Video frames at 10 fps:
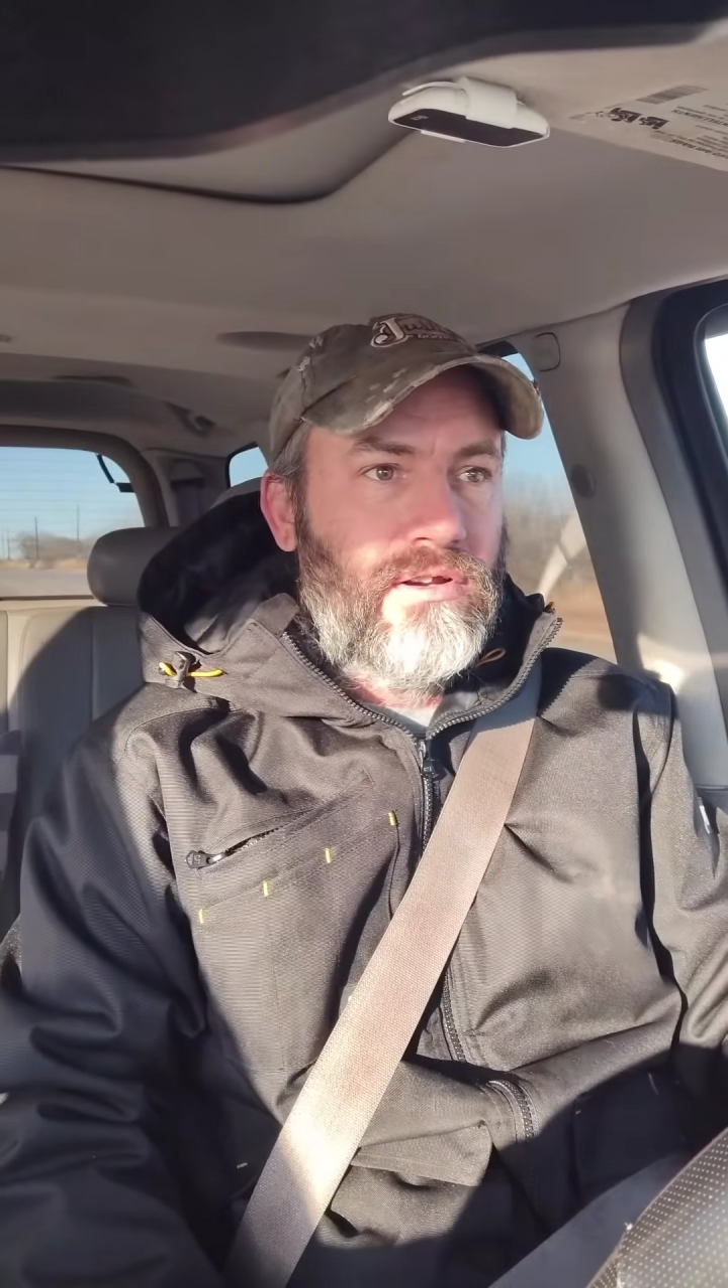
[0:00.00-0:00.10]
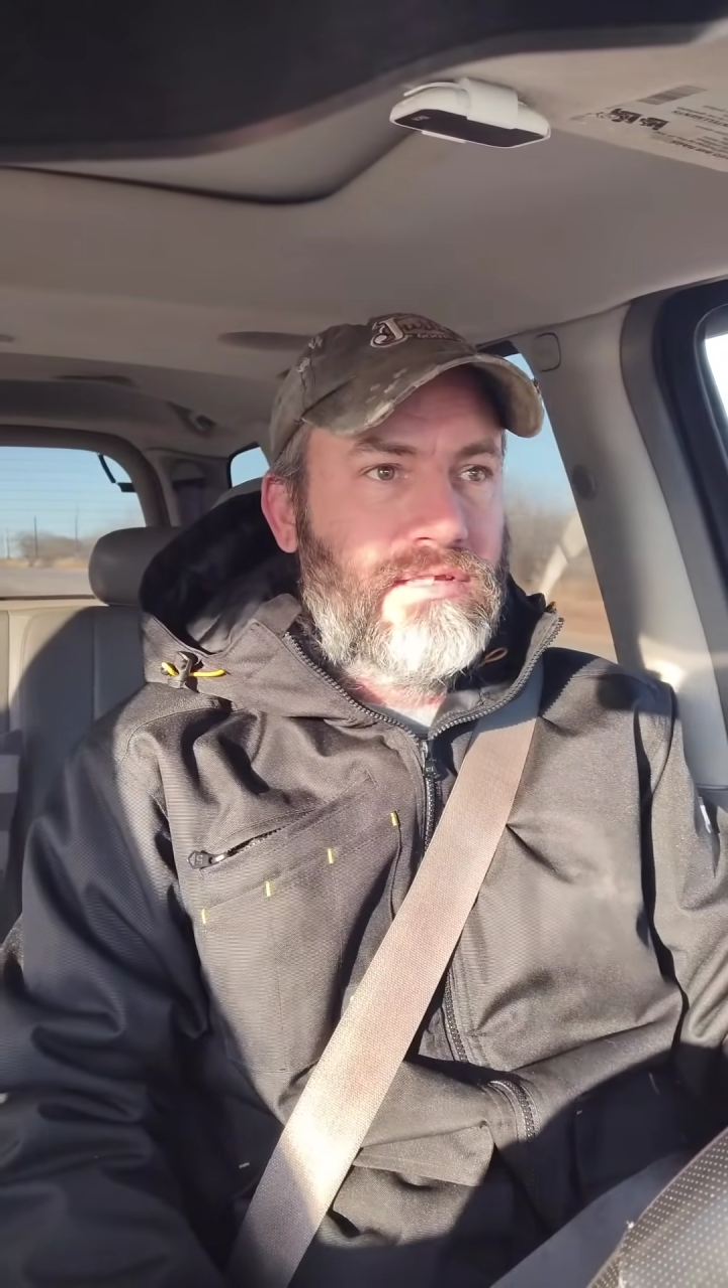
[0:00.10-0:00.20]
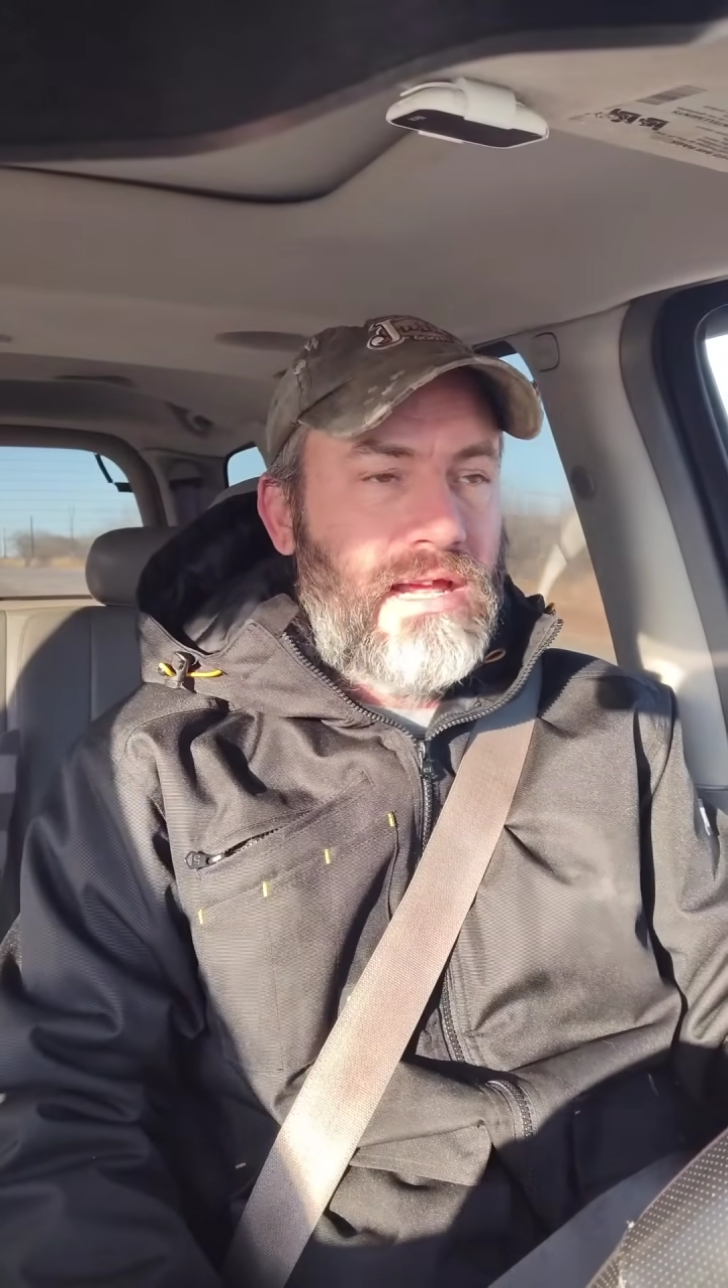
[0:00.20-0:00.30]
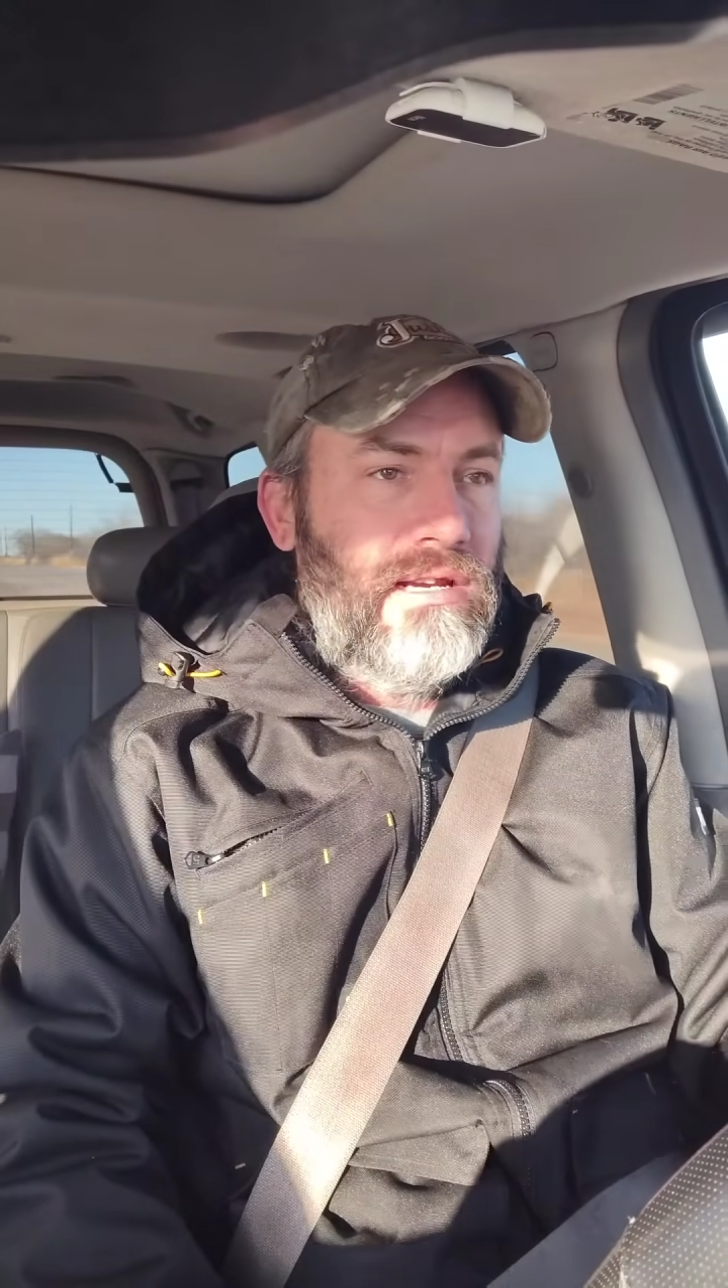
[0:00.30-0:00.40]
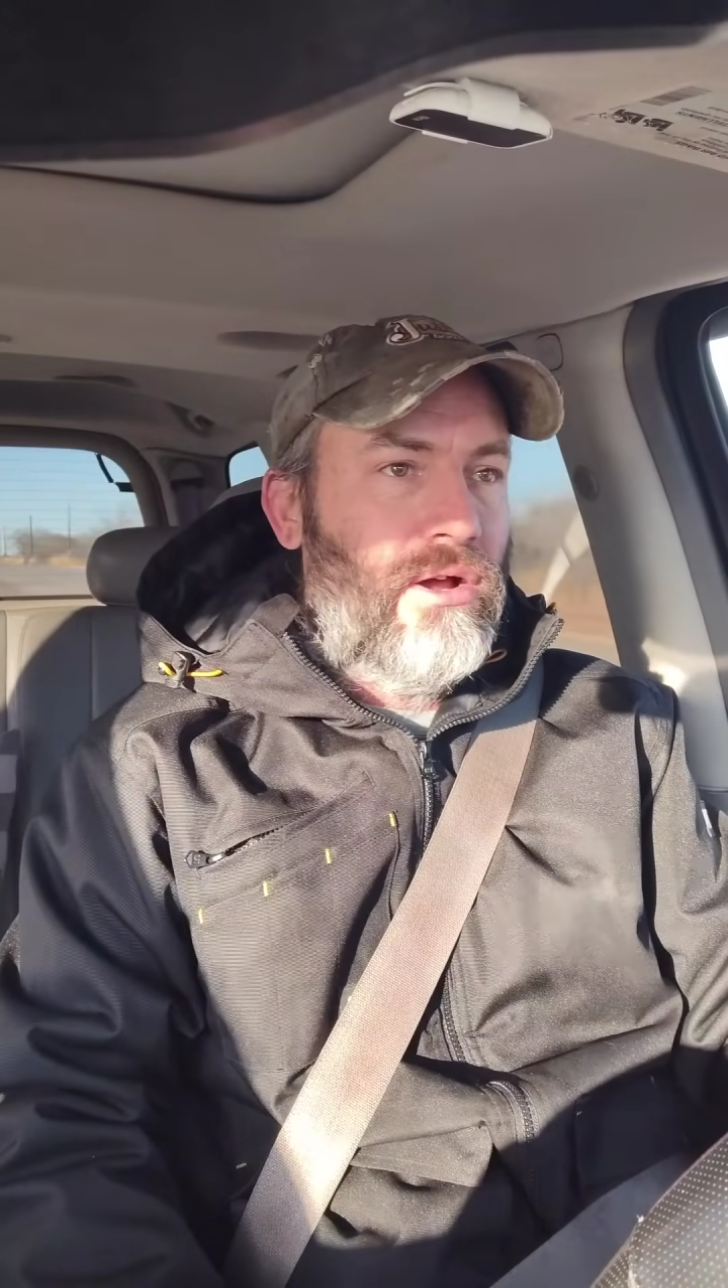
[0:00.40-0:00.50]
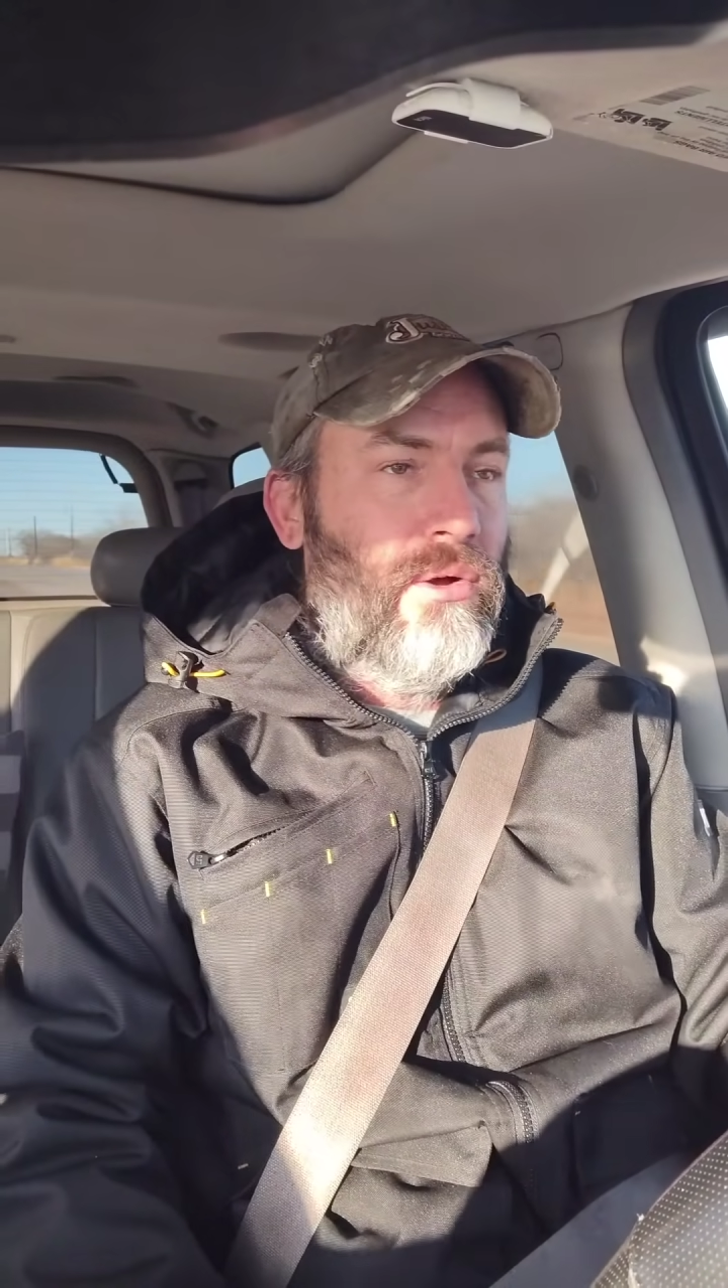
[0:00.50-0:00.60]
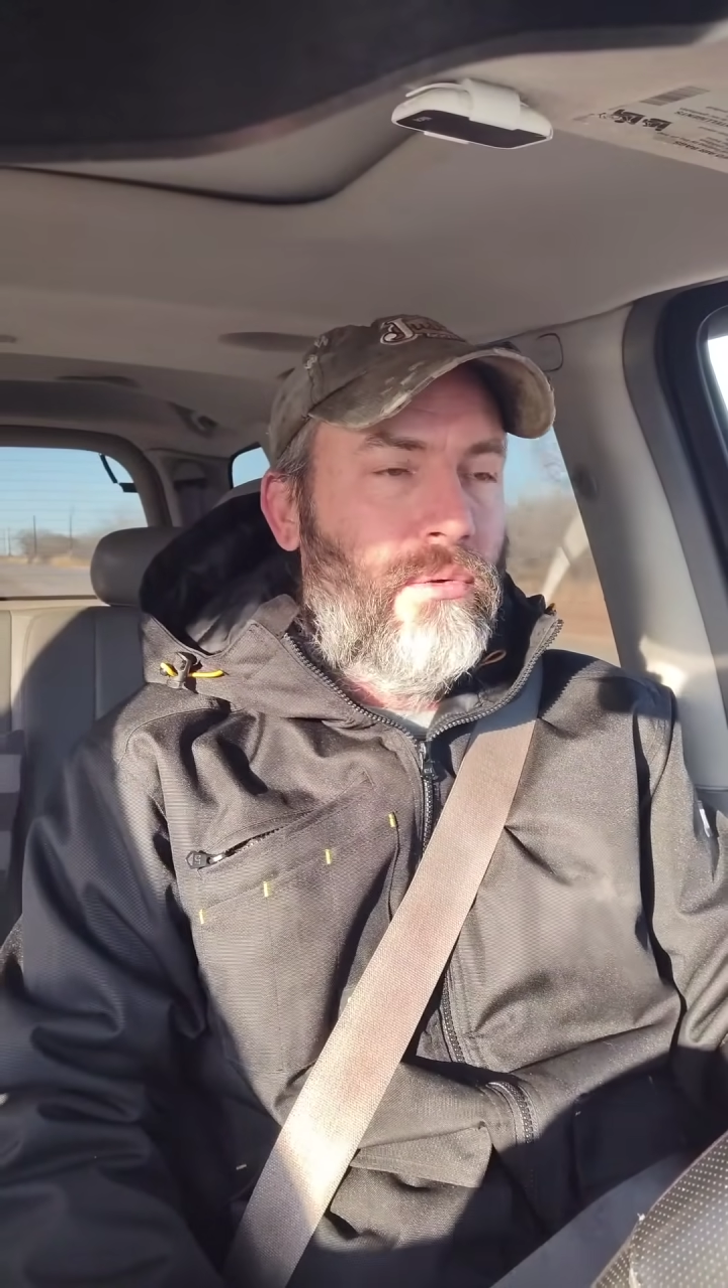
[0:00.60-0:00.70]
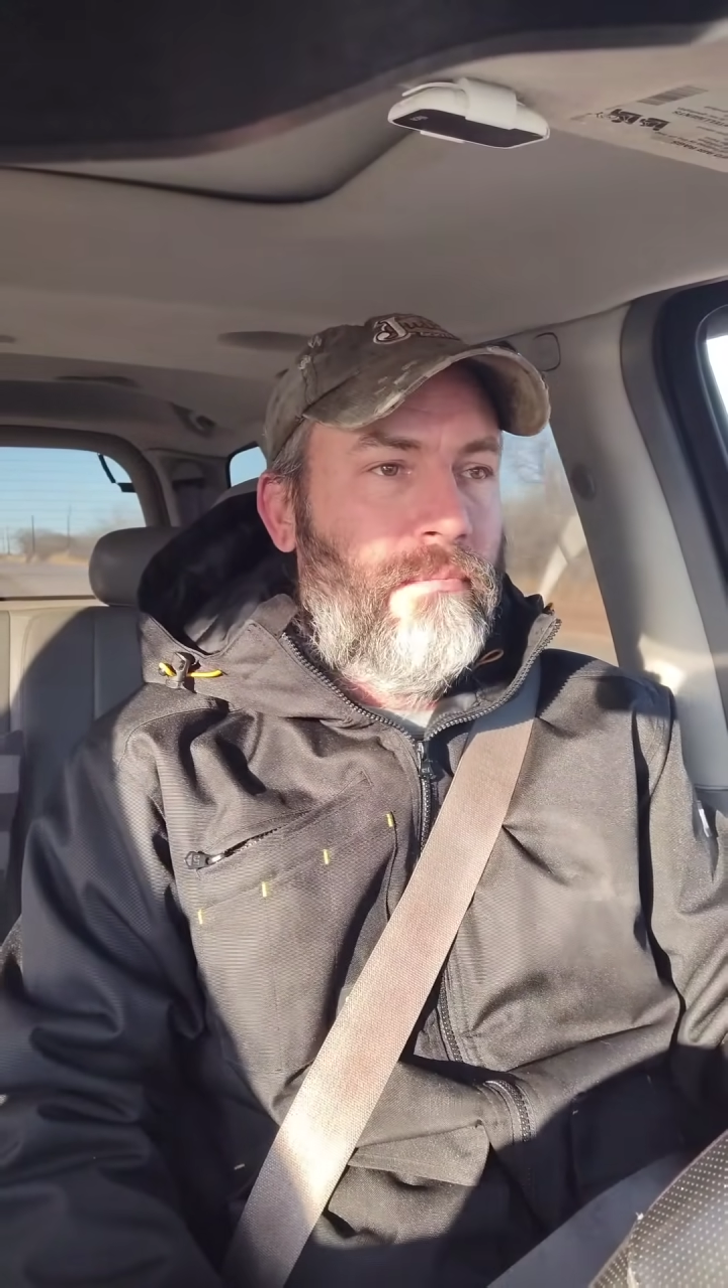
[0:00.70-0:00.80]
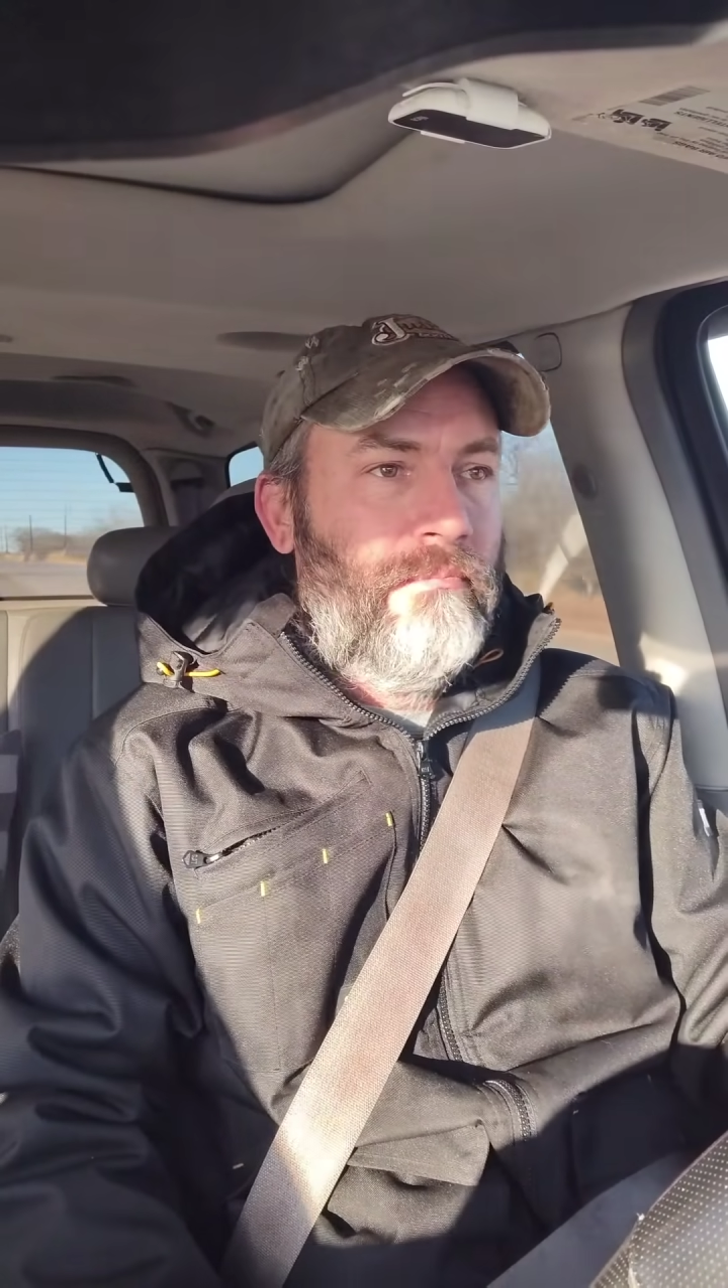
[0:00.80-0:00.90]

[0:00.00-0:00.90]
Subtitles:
as I know,